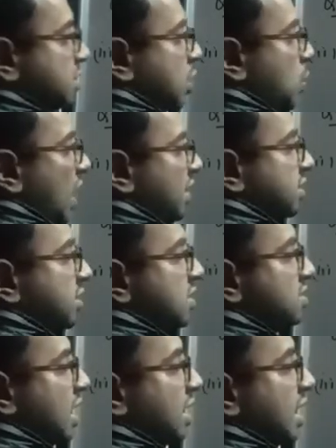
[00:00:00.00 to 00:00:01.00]
Q as it
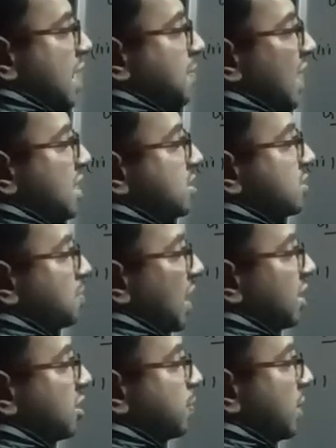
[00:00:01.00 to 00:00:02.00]
is, again minus,
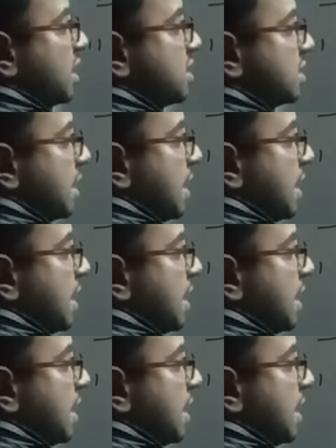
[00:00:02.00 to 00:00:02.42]
minus plus,